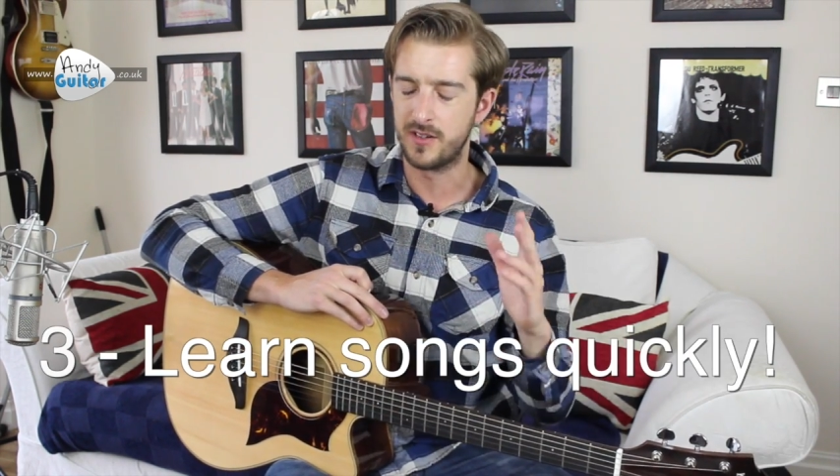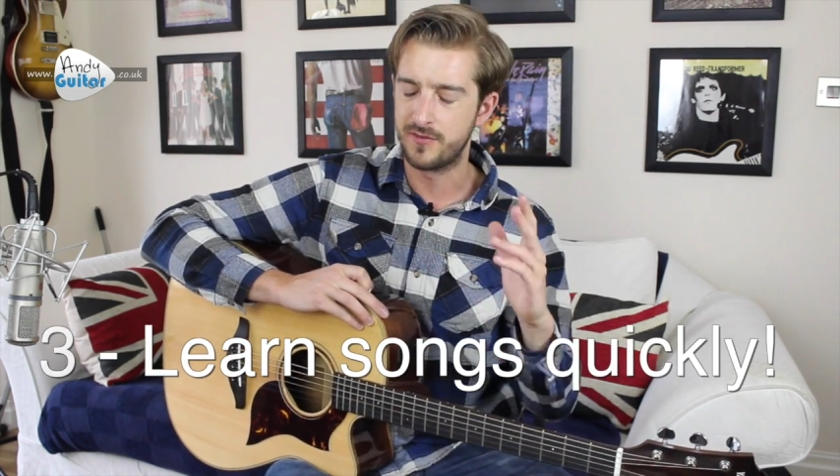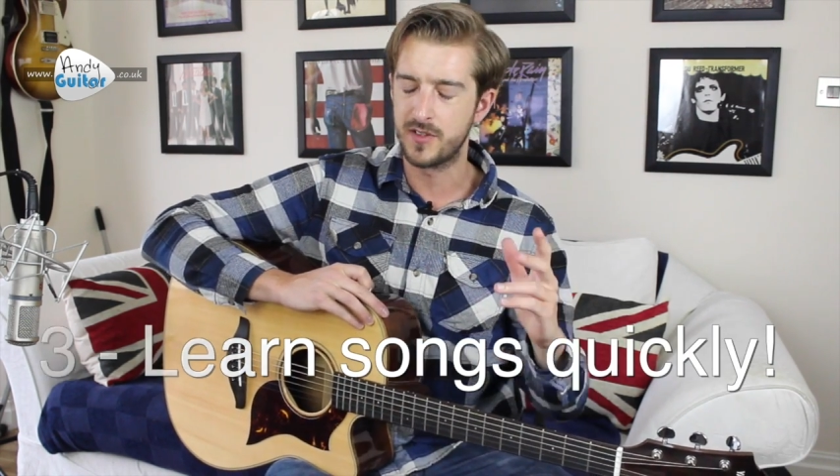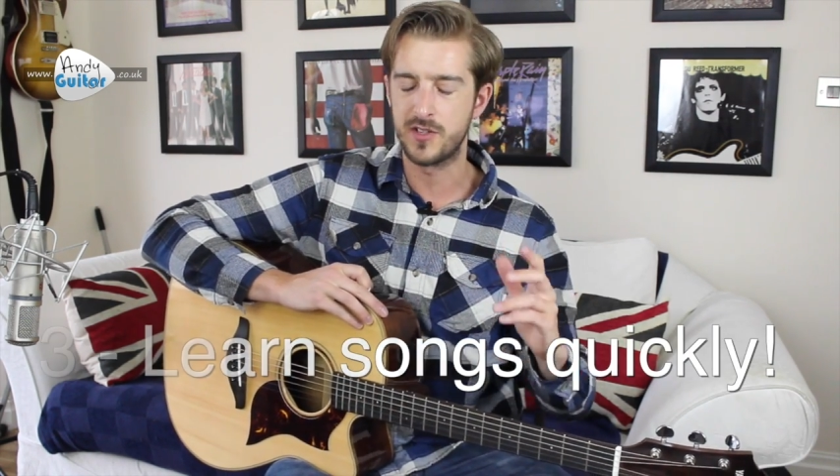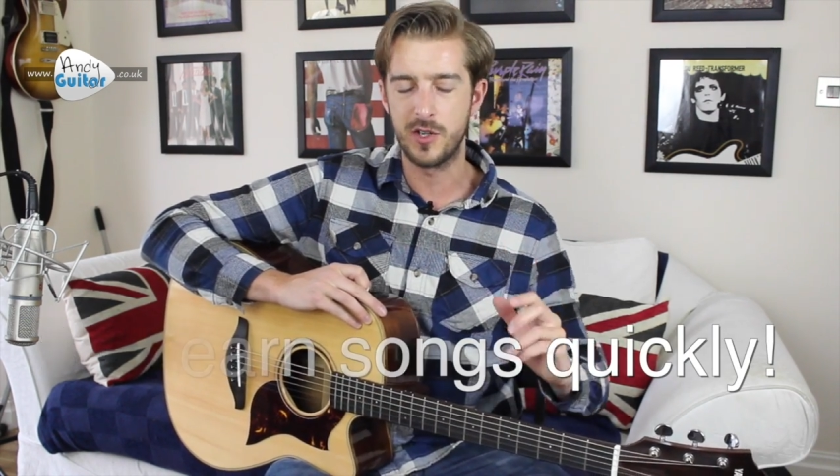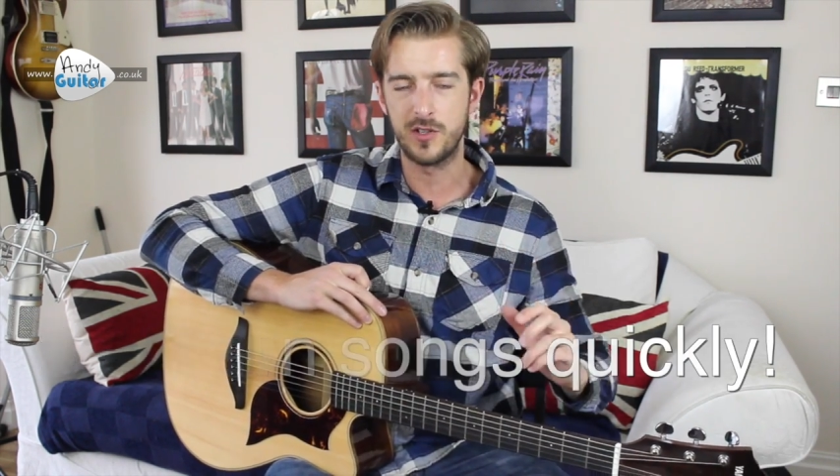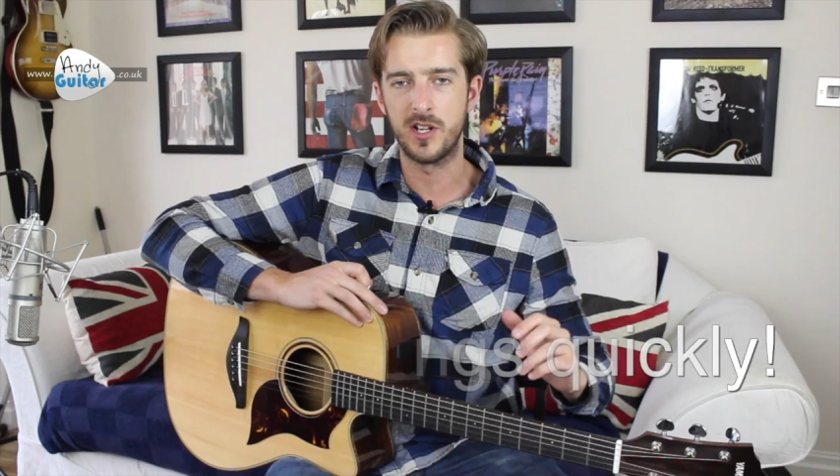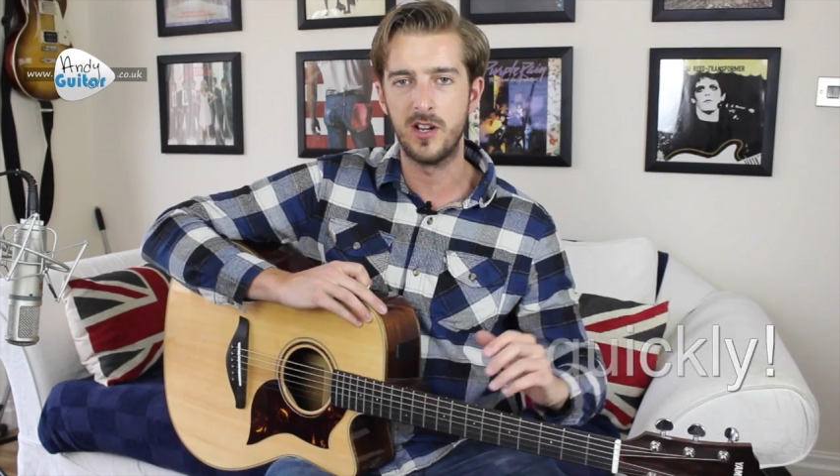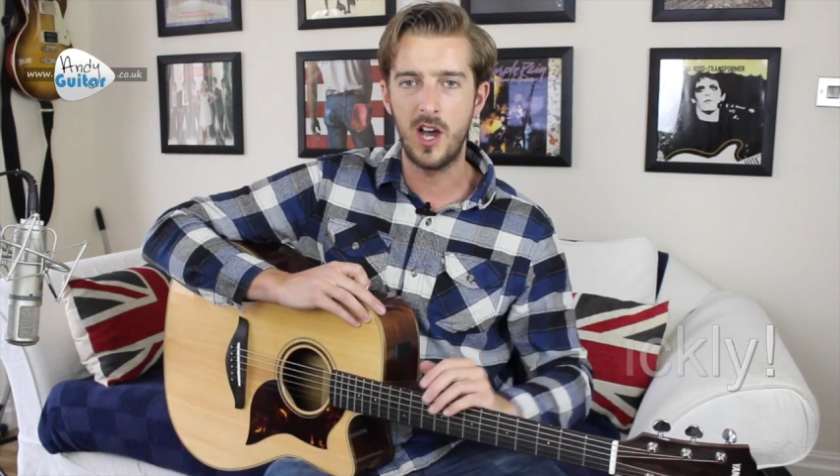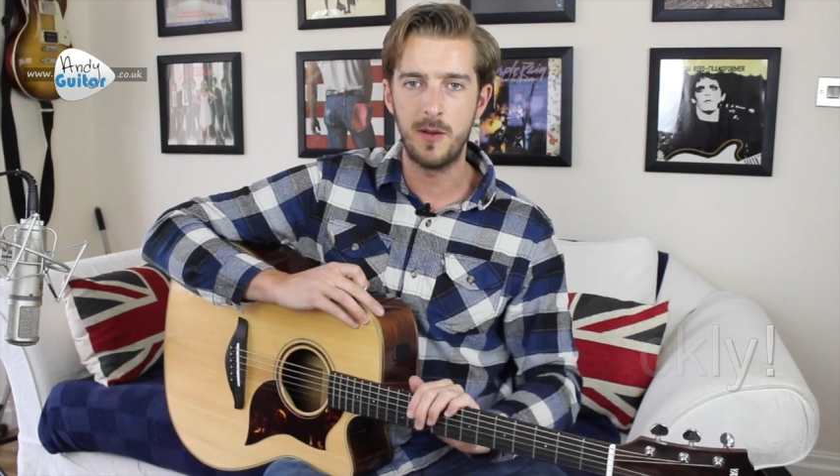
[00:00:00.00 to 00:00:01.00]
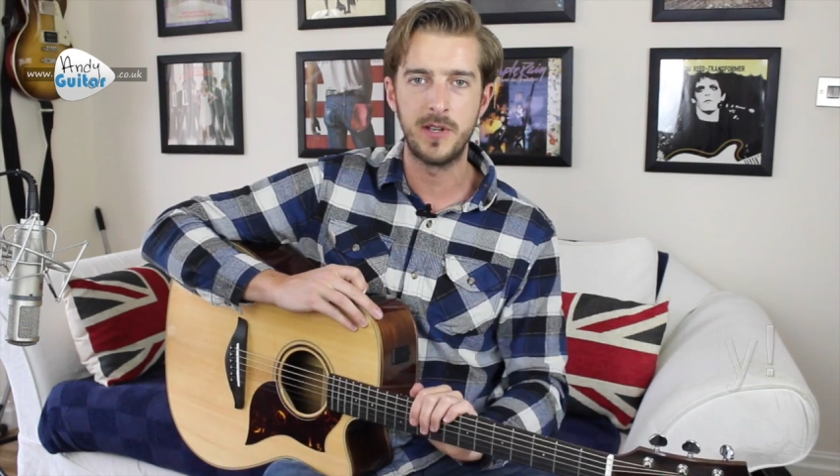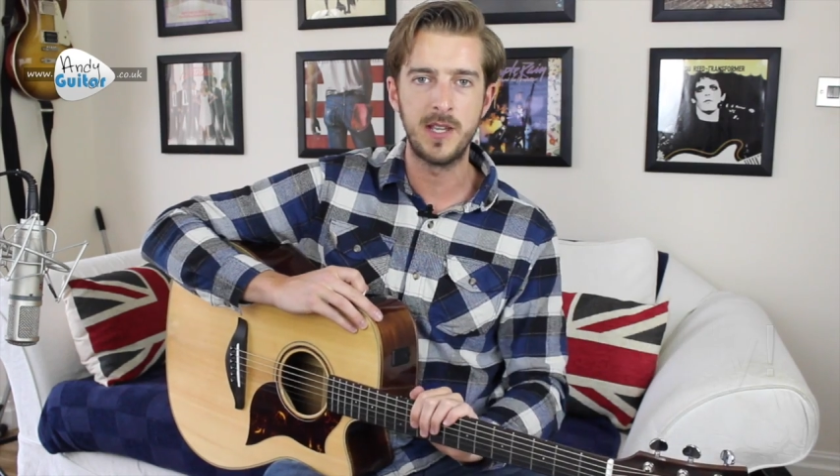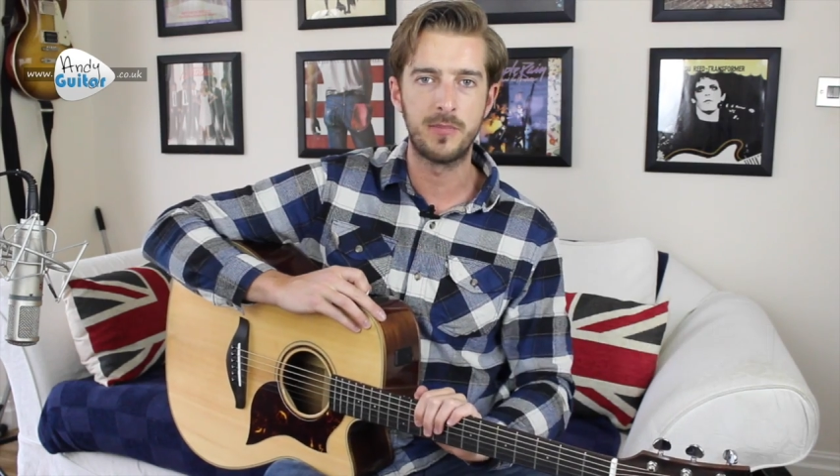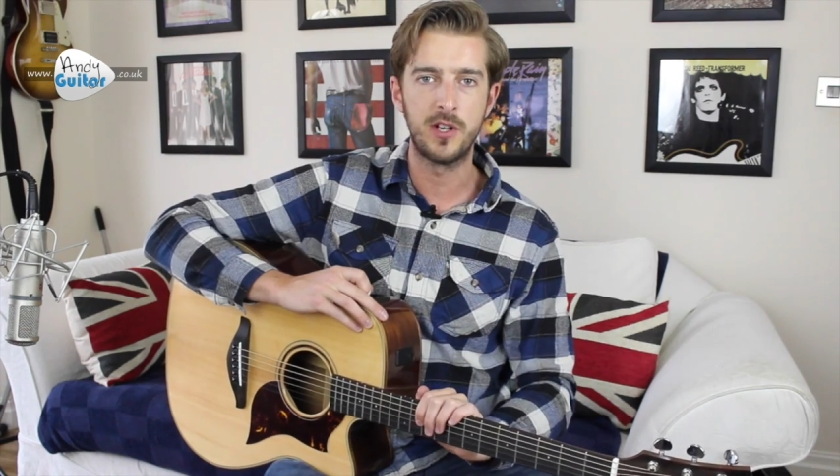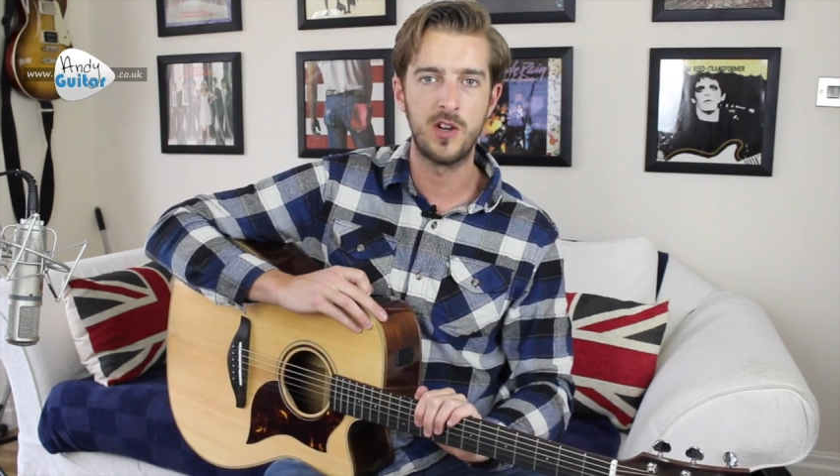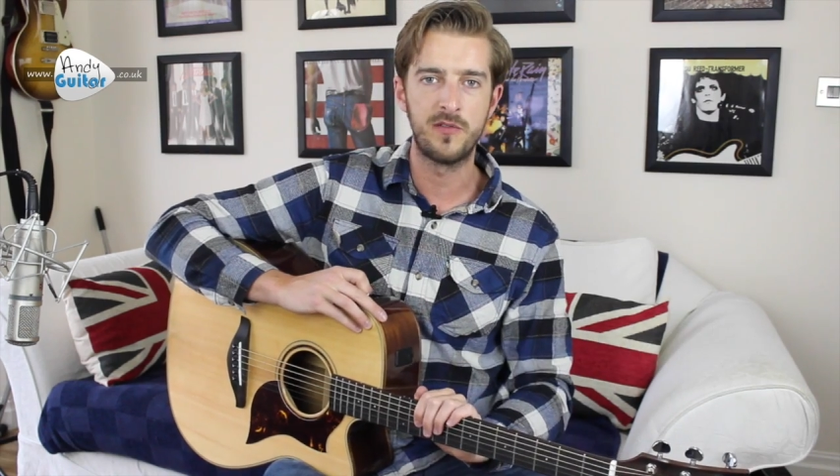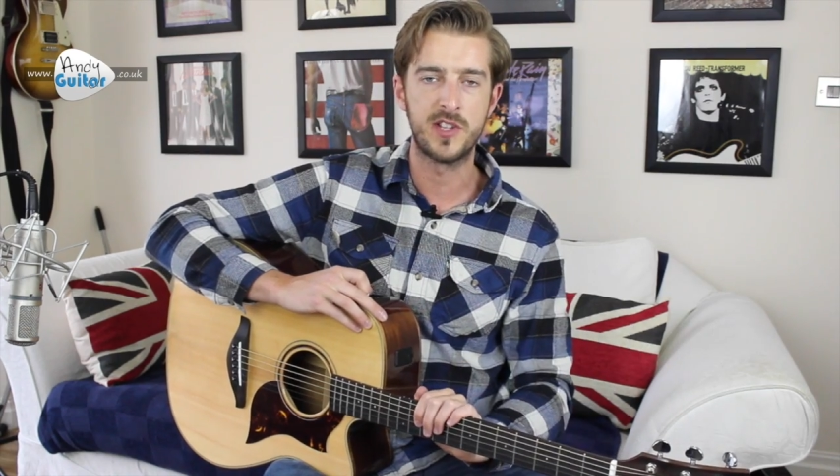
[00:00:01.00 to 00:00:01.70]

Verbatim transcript: I've taught a lot of people over